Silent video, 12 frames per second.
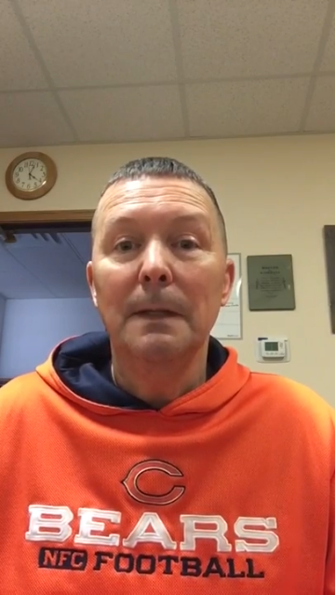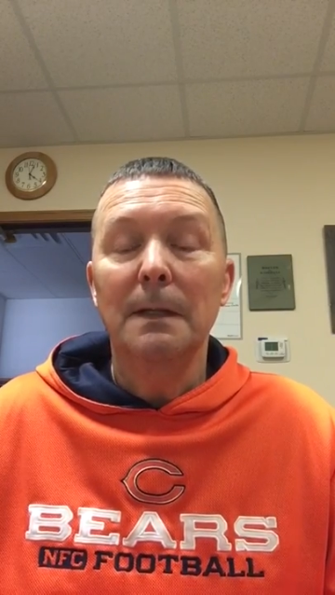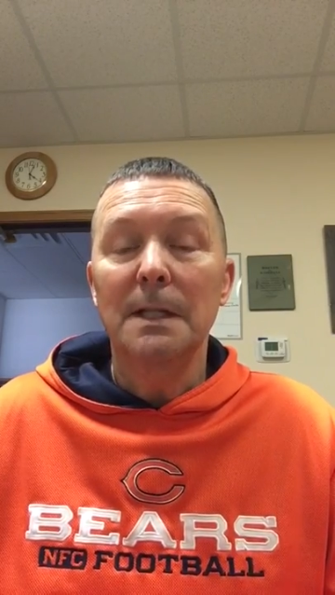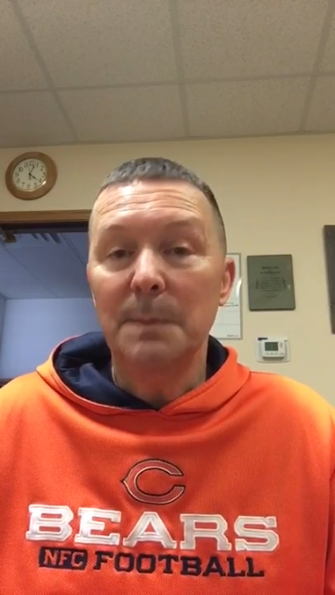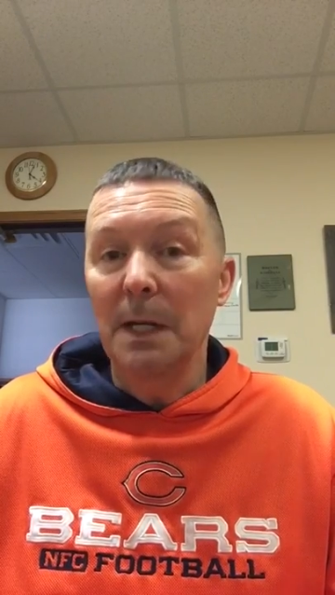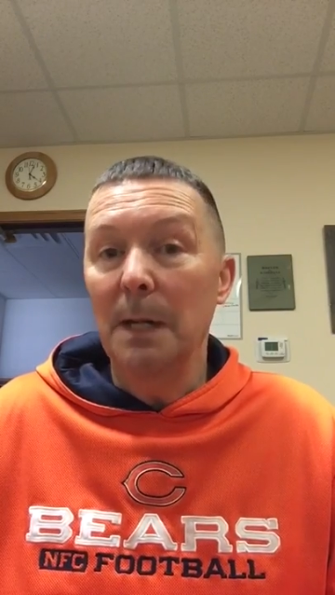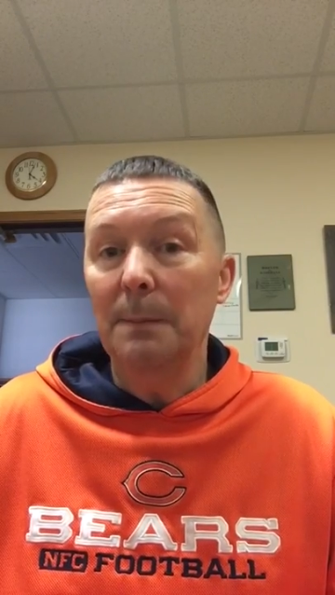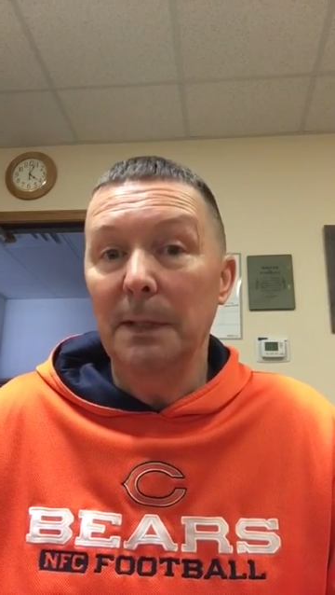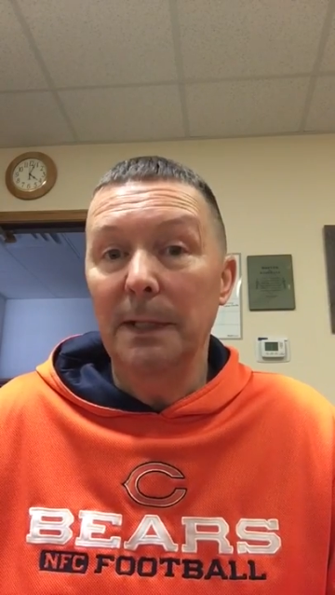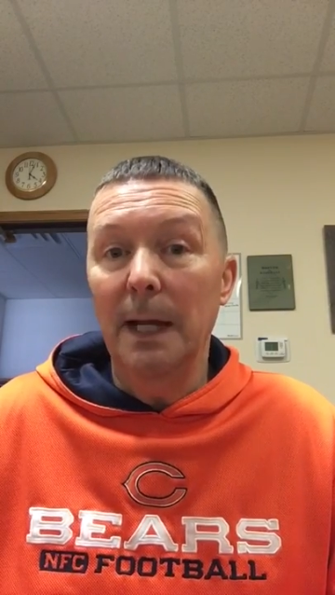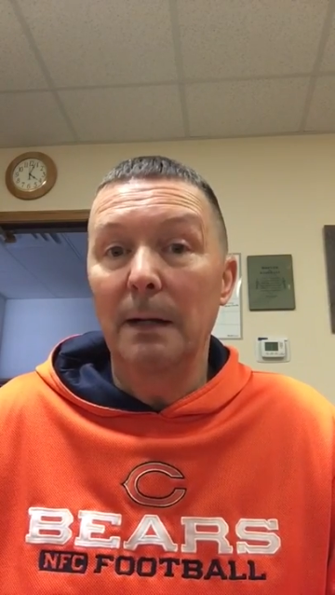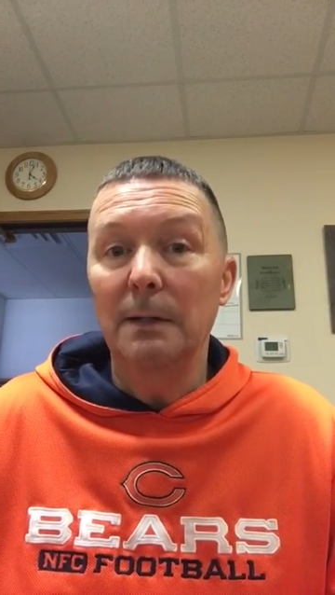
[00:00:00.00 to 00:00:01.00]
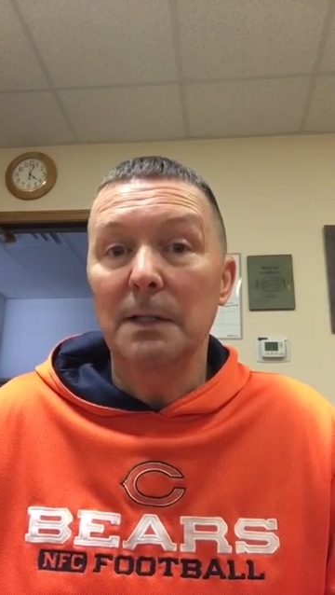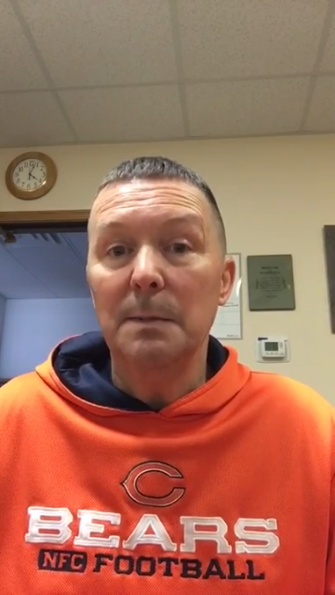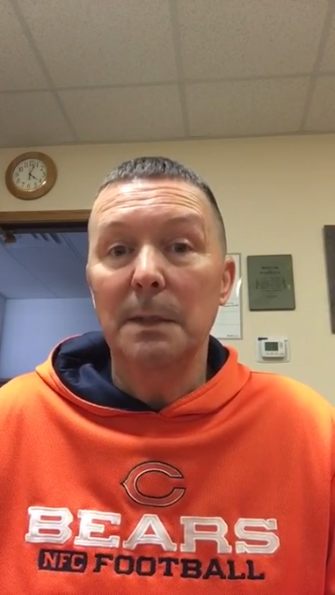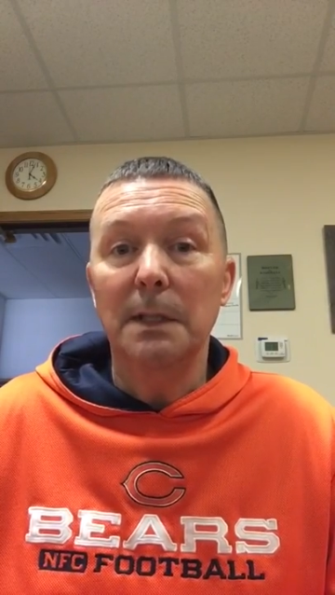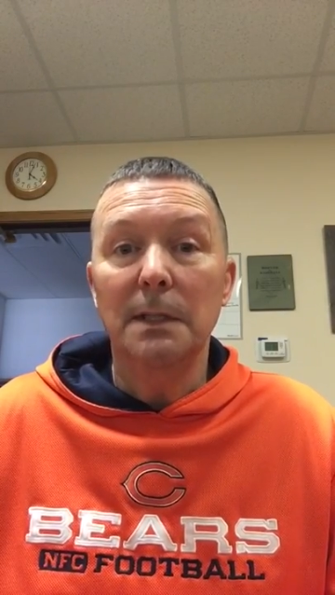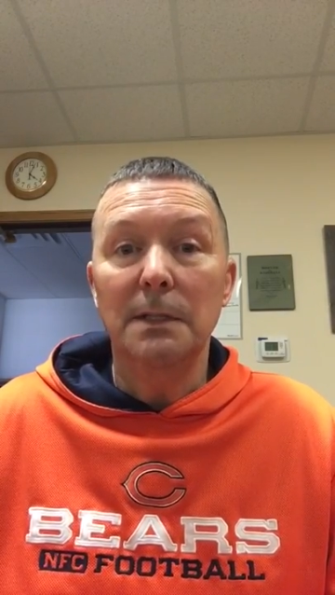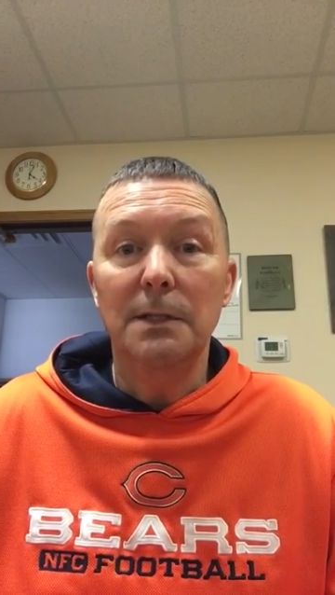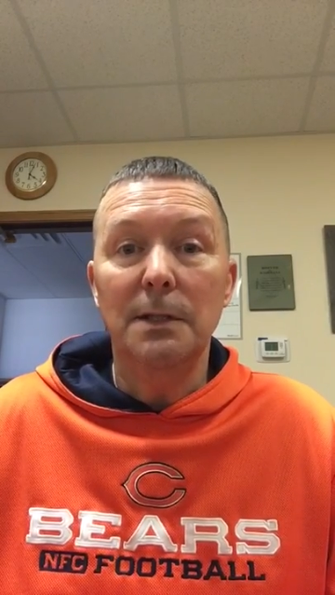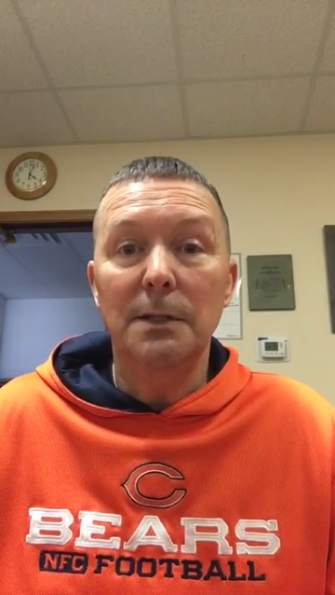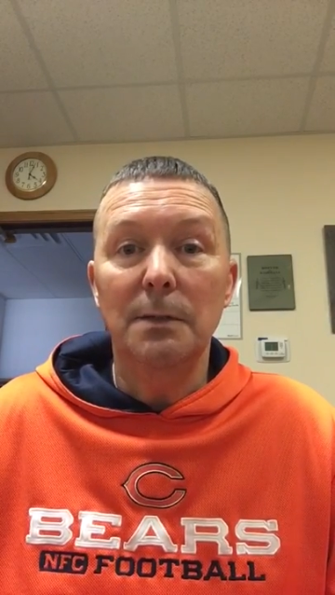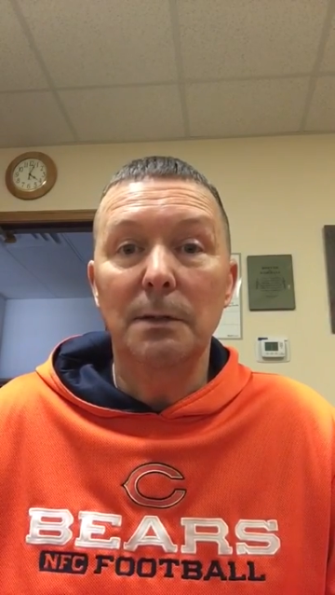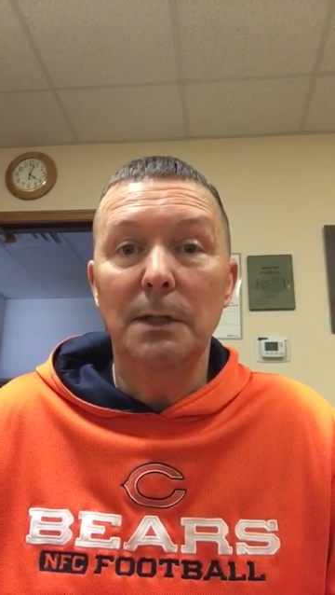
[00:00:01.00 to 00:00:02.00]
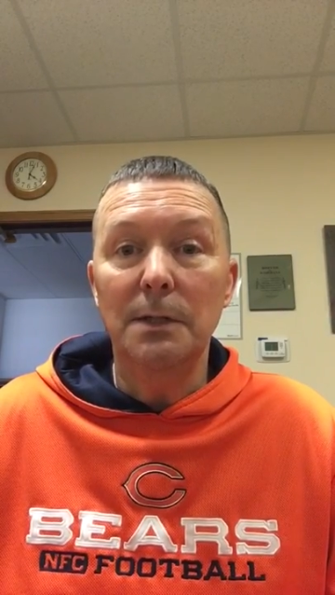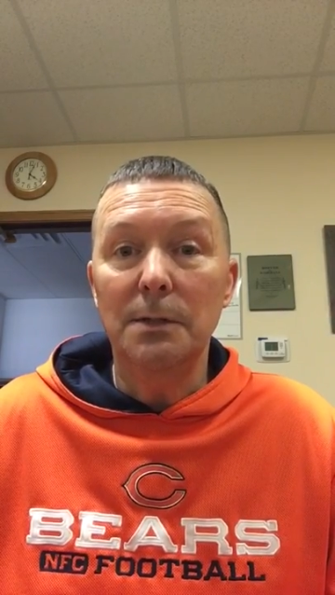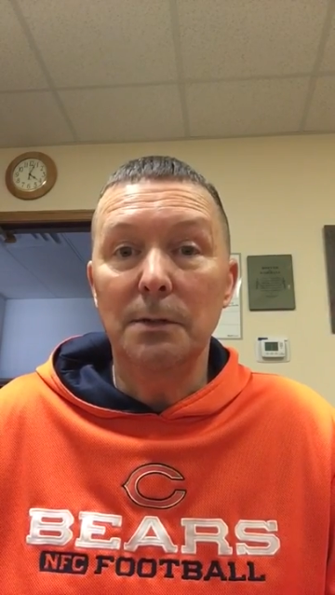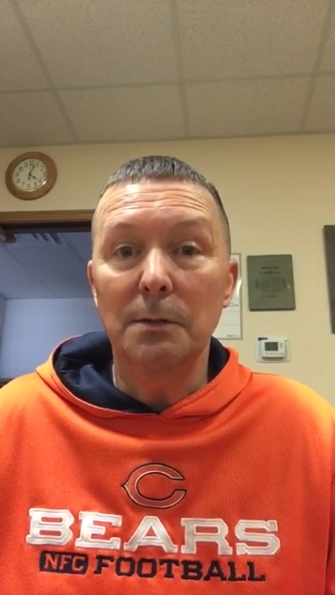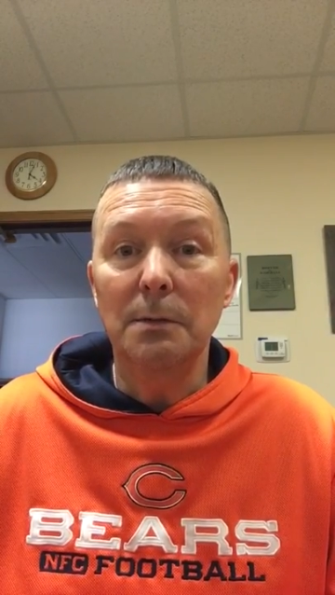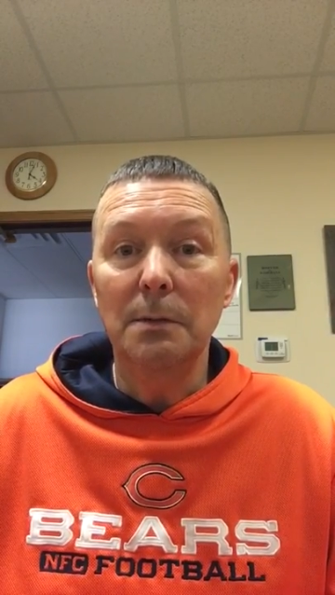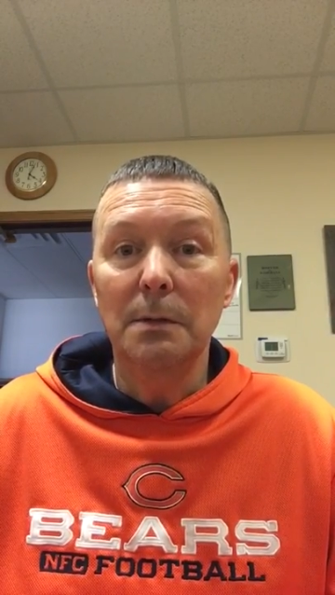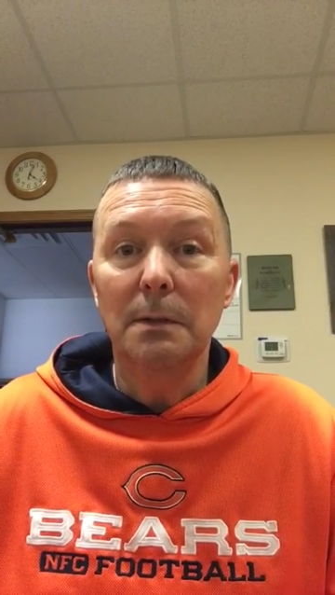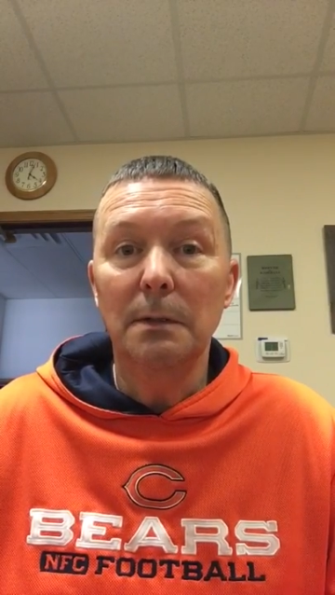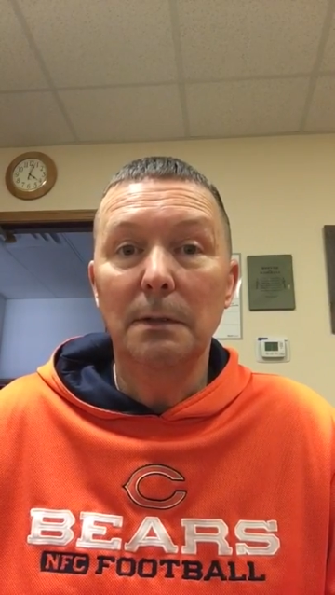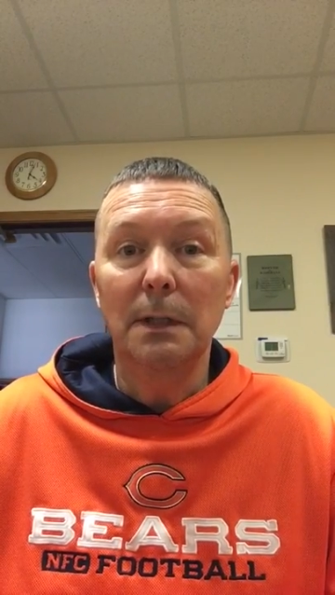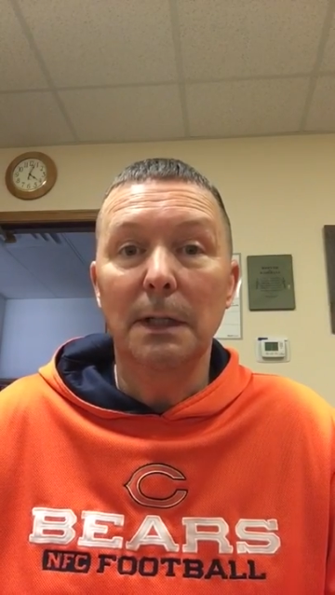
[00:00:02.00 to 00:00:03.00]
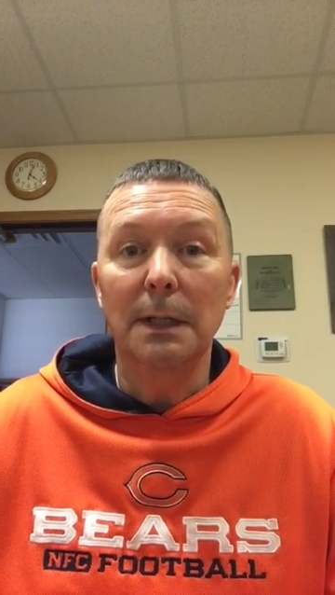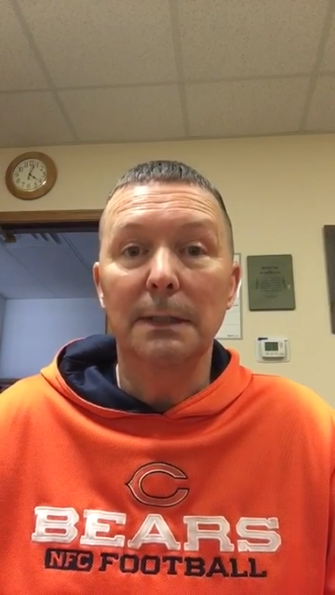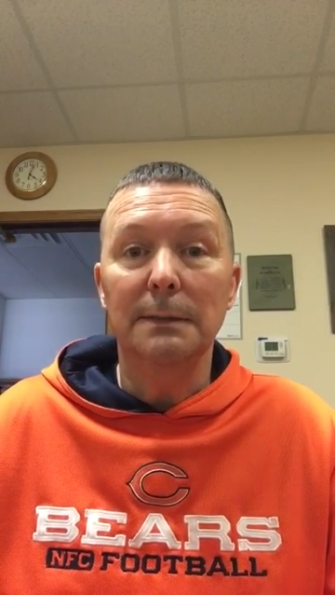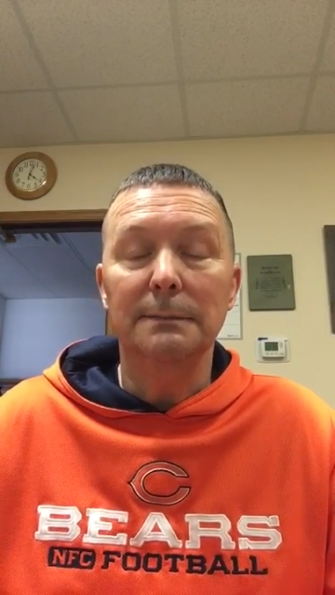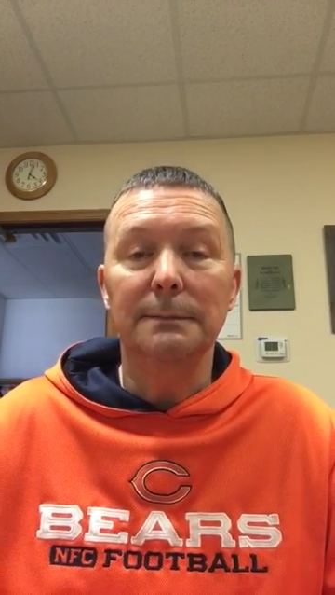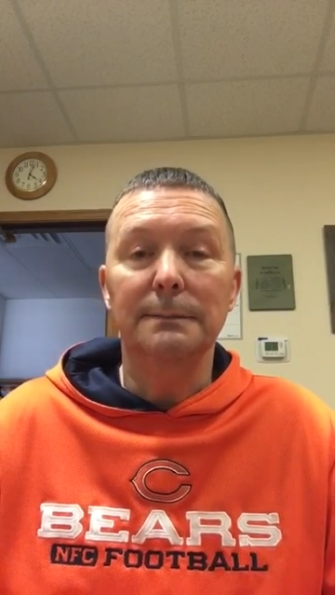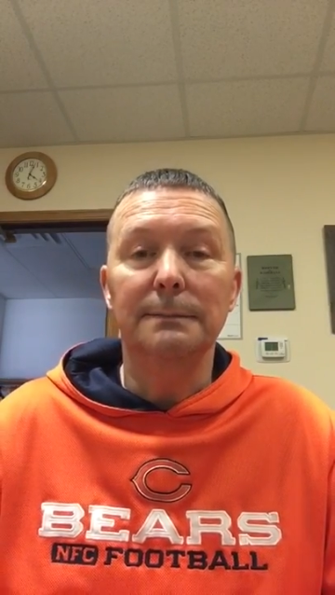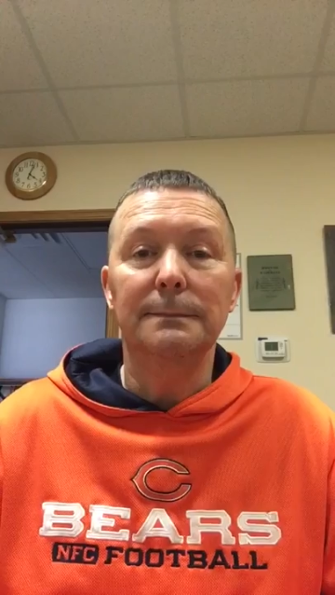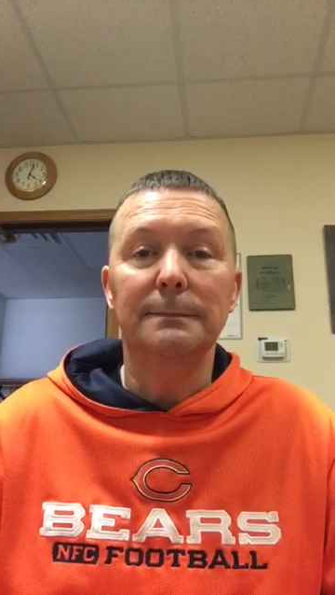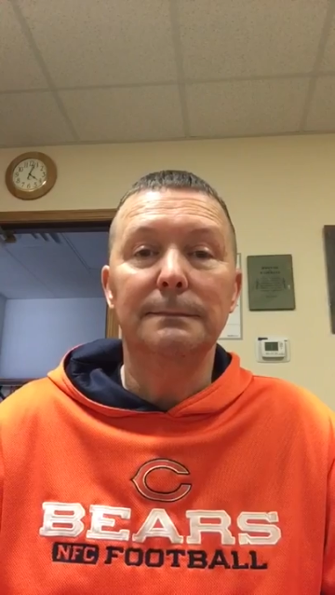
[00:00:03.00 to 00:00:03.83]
It's been up and down, it's been a continued issue, um,